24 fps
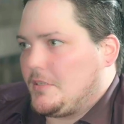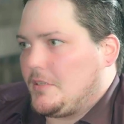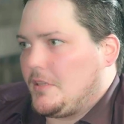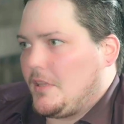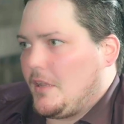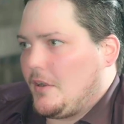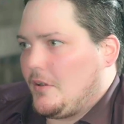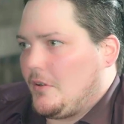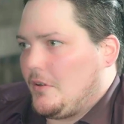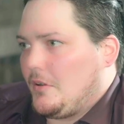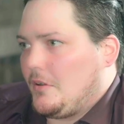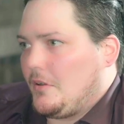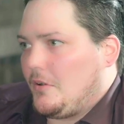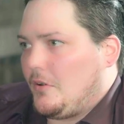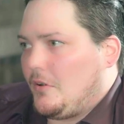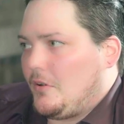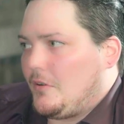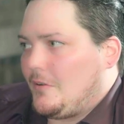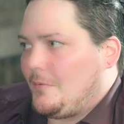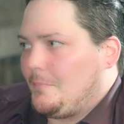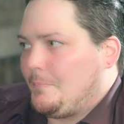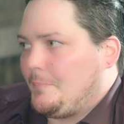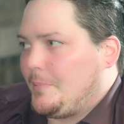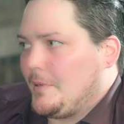they're
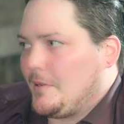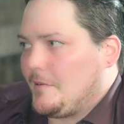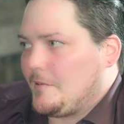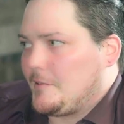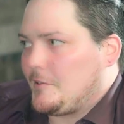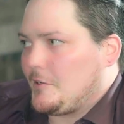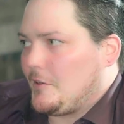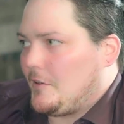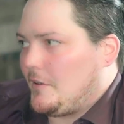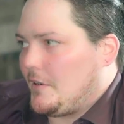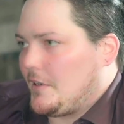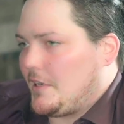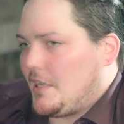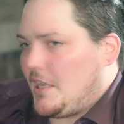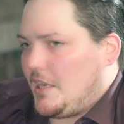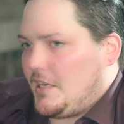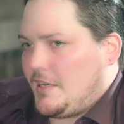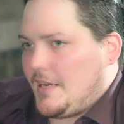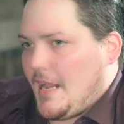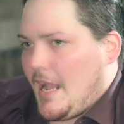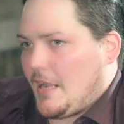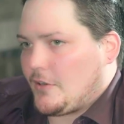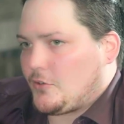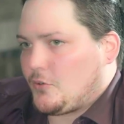all built on a
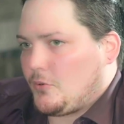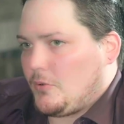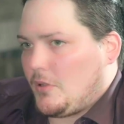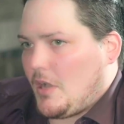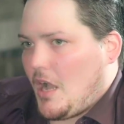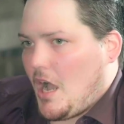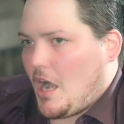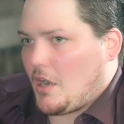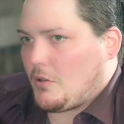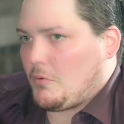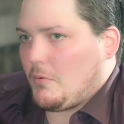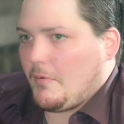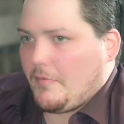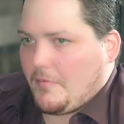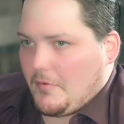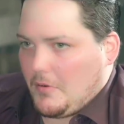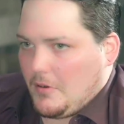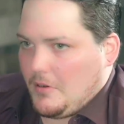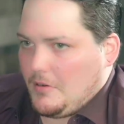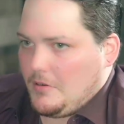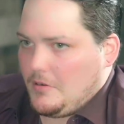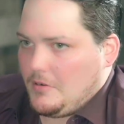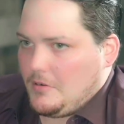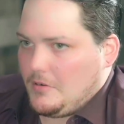natural aquifer,
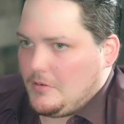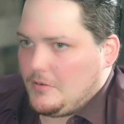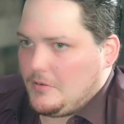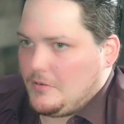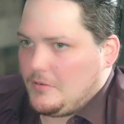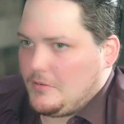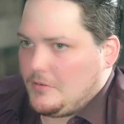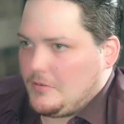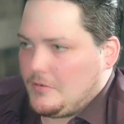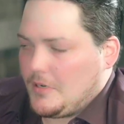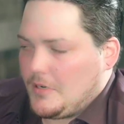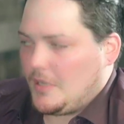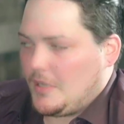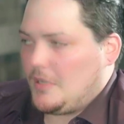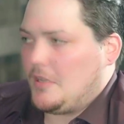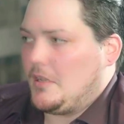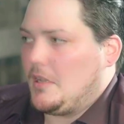right?